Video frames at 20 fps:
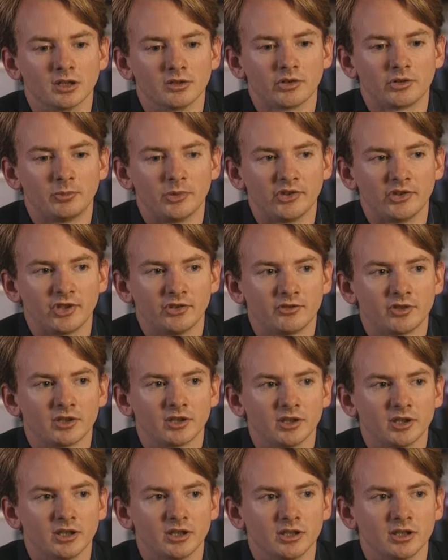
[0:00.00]

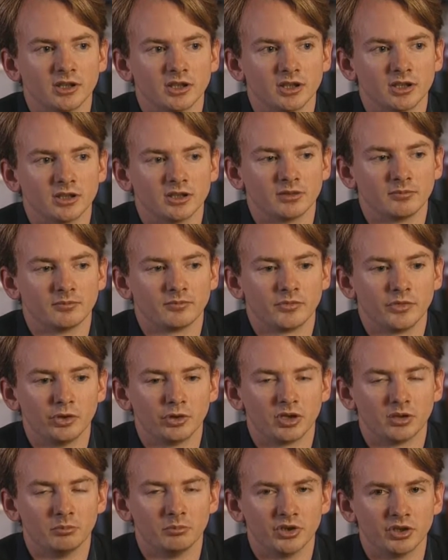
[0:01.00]
Specifically, you
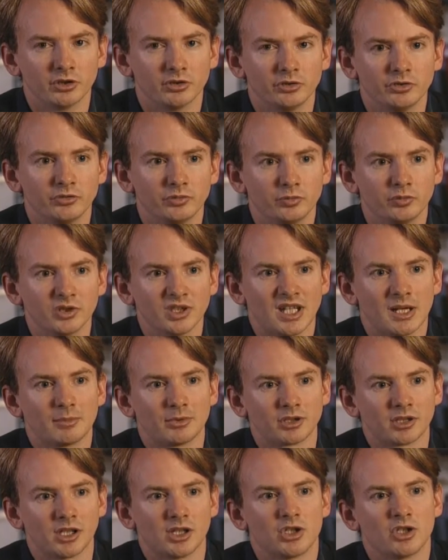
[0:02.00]
can build real
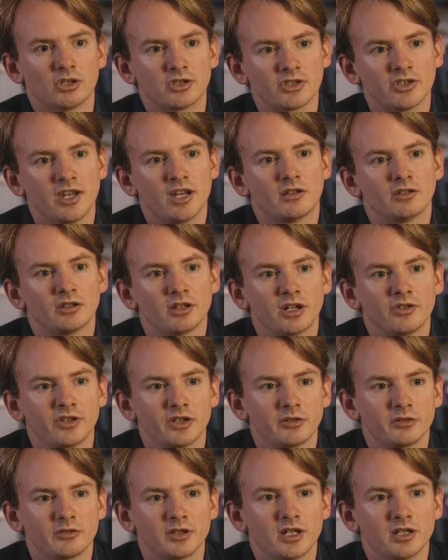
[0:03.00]
applications now on the
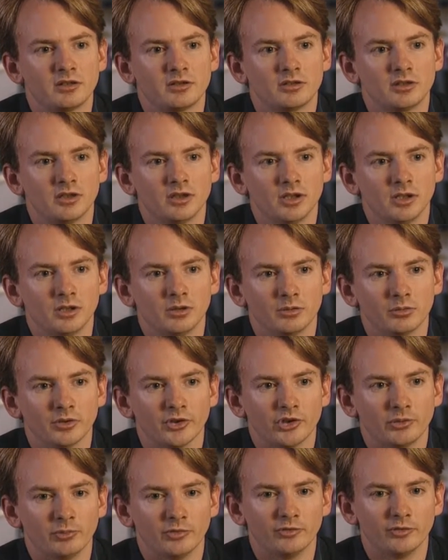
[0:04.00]
internet,
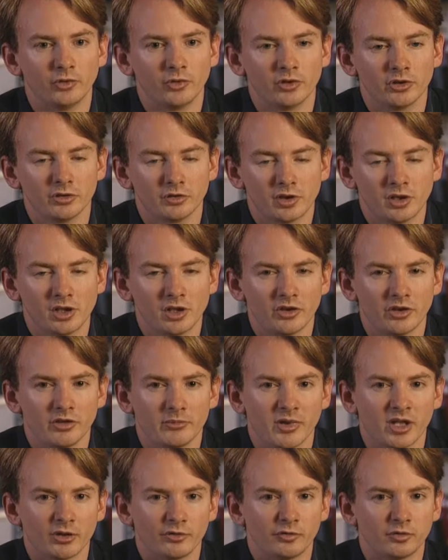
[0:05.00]
whereas before the
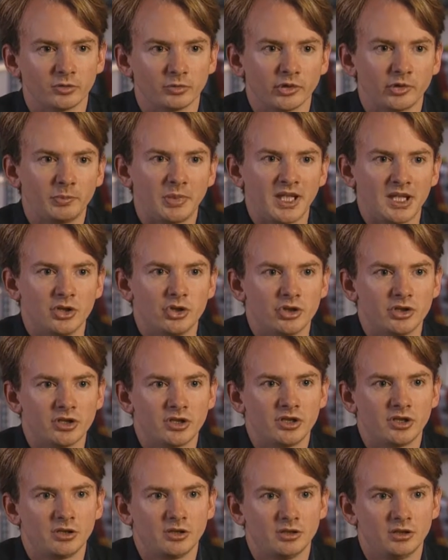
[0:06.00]
metaphor was
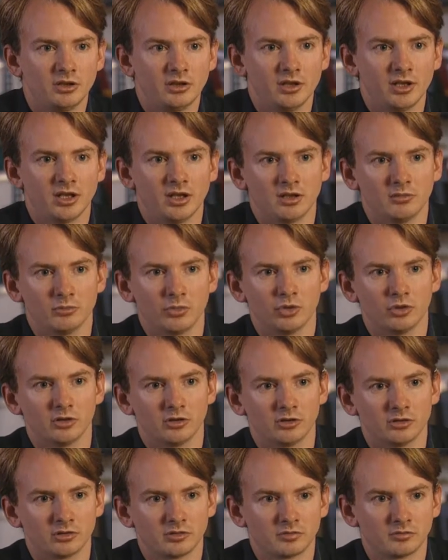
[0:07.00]
pages and
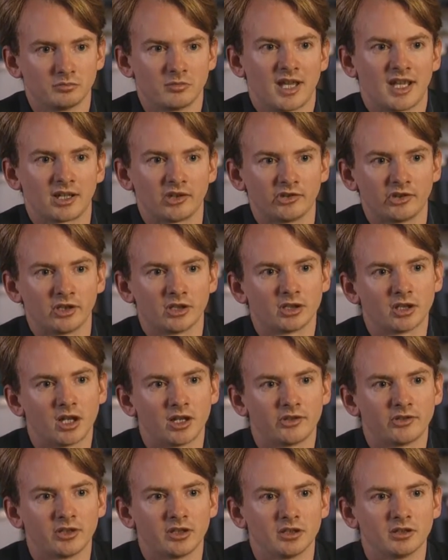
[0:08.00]
more magazine
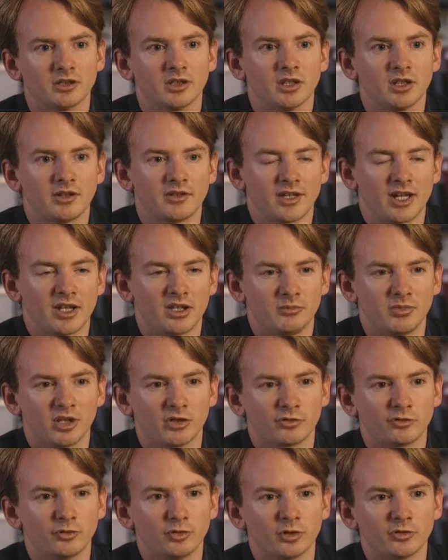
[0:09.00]
content. Now the
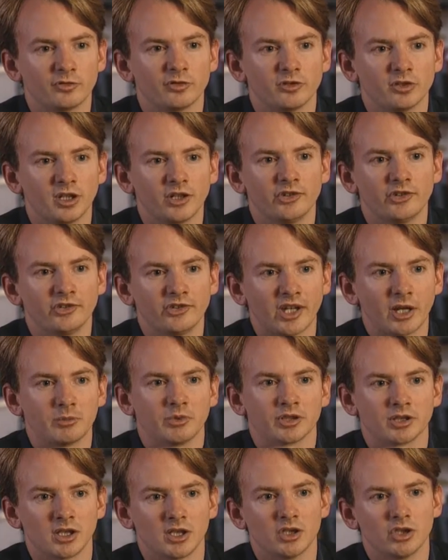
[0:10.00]
metaphor for us is
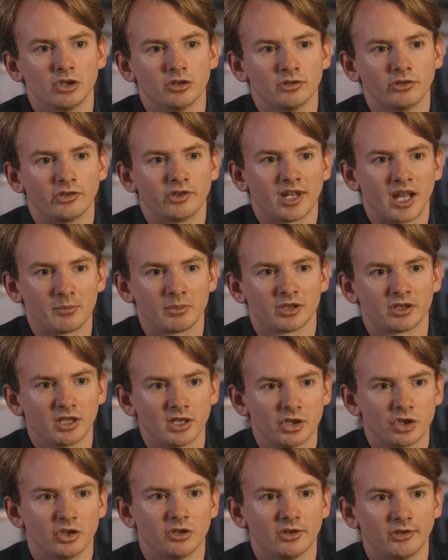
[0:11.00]
applications and
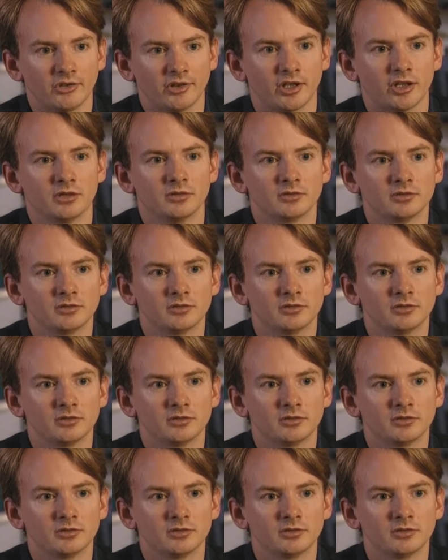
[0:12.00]
application design.